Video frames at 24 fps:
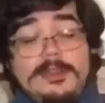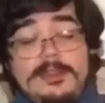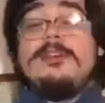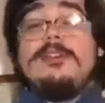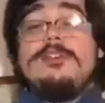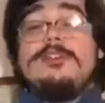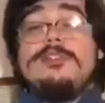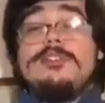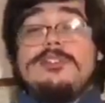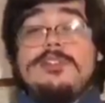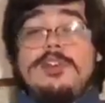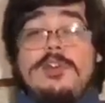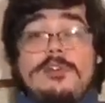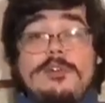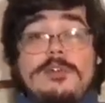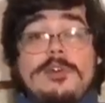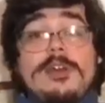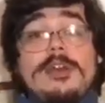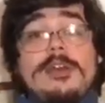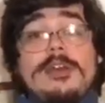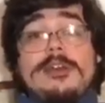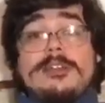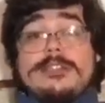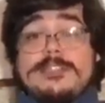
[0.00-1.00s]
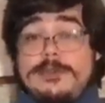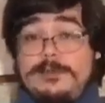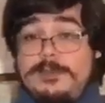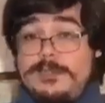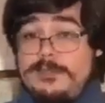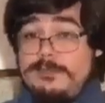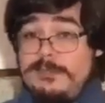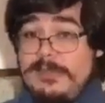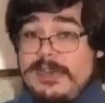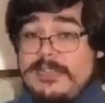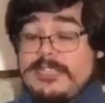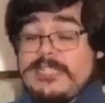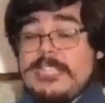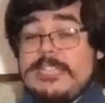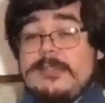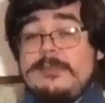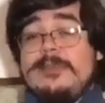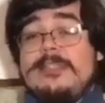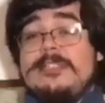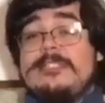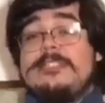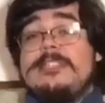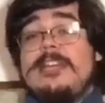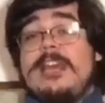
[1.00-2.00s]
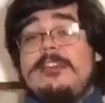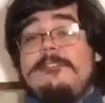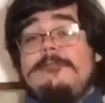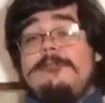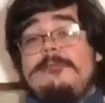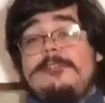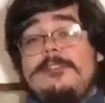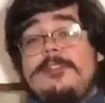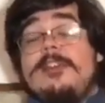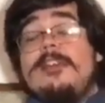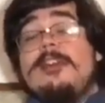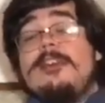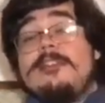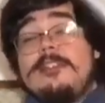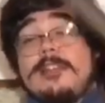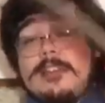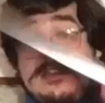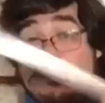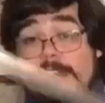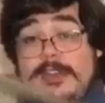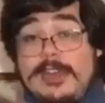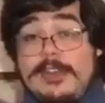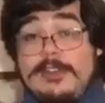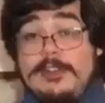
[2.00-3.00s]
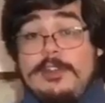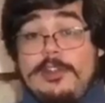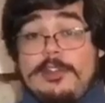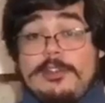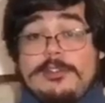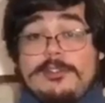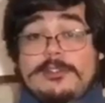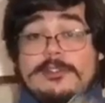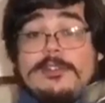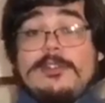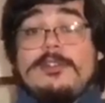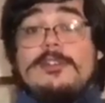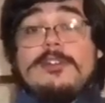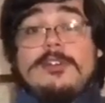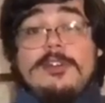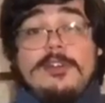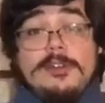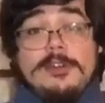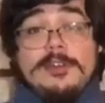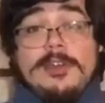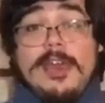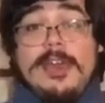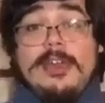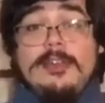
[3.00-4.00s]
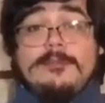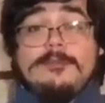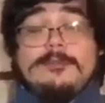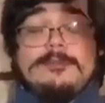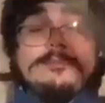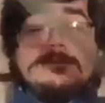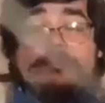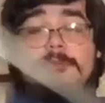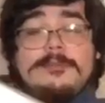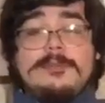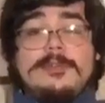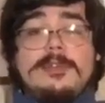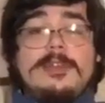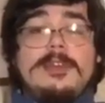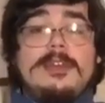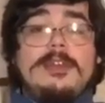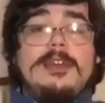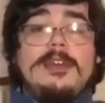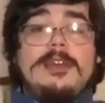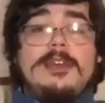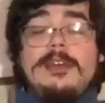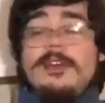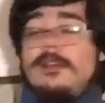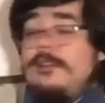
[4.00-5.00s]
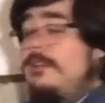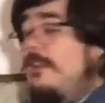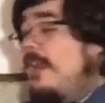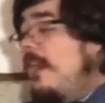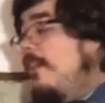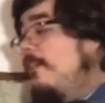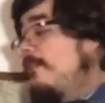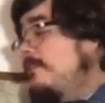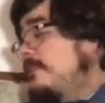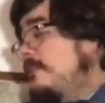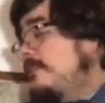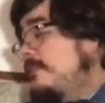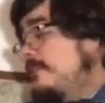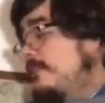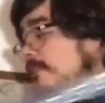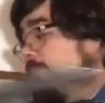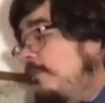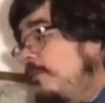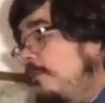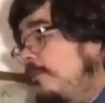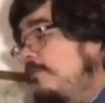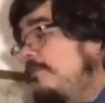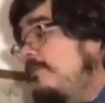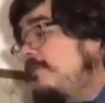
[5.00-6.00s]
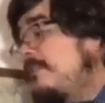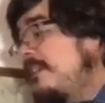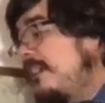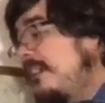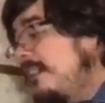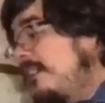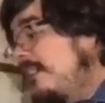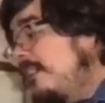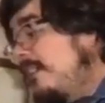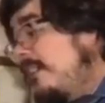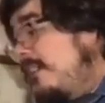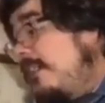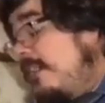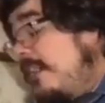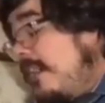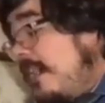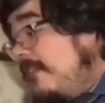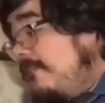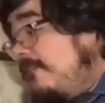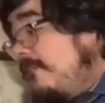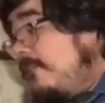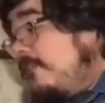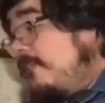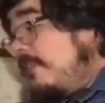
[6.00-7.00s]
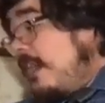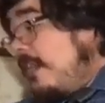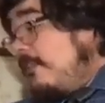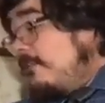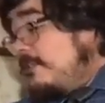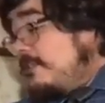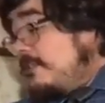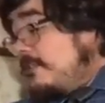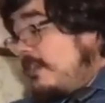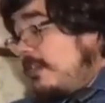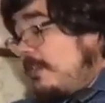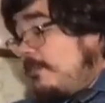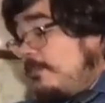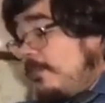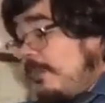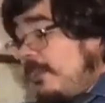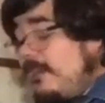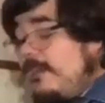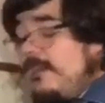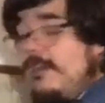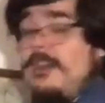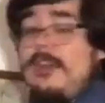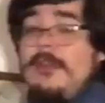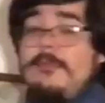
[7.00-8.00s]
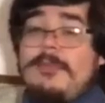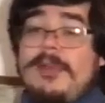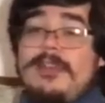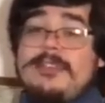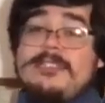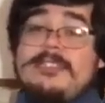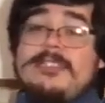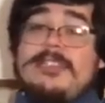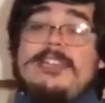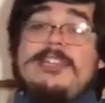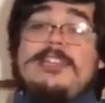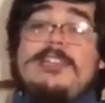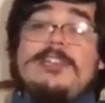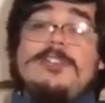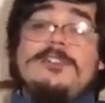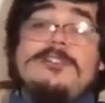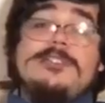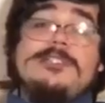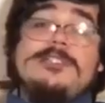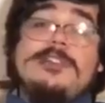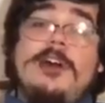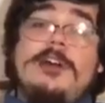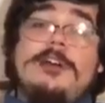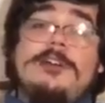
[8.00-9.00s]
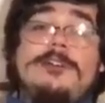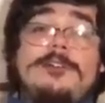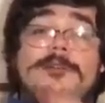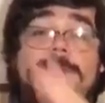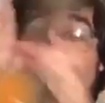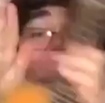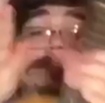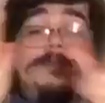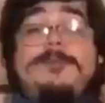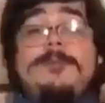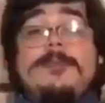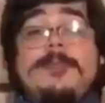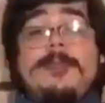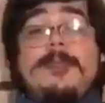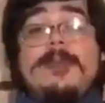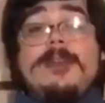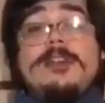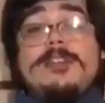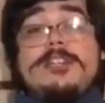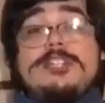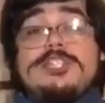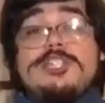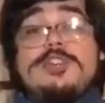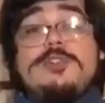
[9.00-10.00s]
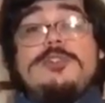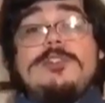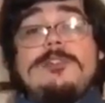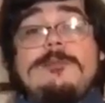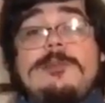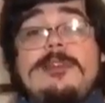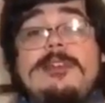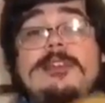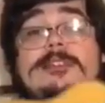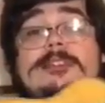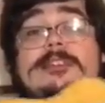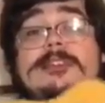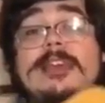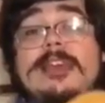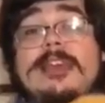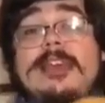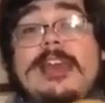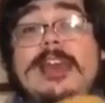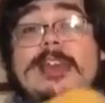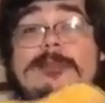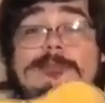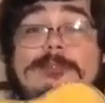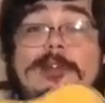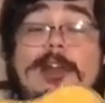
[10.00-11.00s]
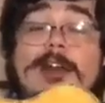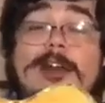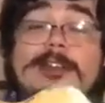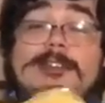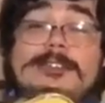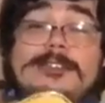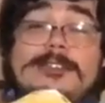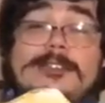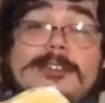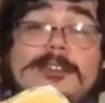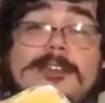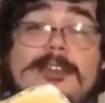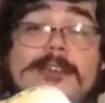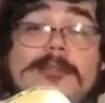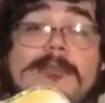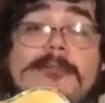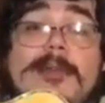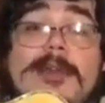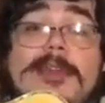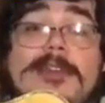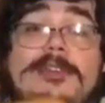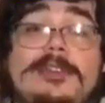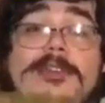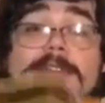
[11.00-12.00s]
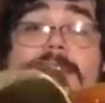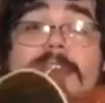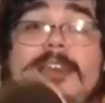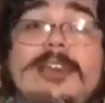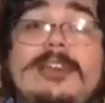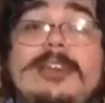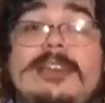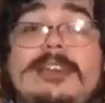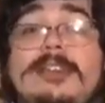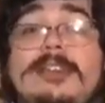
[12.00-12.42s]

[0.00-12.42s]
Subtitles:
So it's always best to be safe than to get hurt, okay? Now, since it's Earth Day, I figured I would celebrate by singing you a song. So with me today, I brought my ukulele.